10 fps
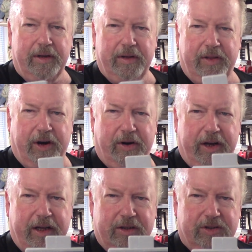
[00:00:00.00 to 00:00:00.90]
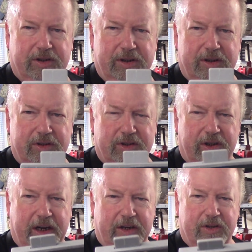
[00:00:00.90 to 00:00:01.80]
there it is. So
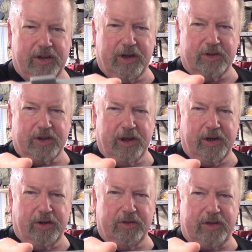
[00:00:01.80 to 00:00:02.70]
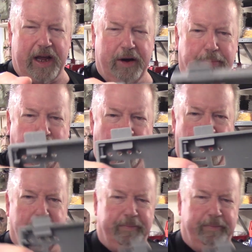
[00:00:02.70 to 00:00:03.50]
there's a little data port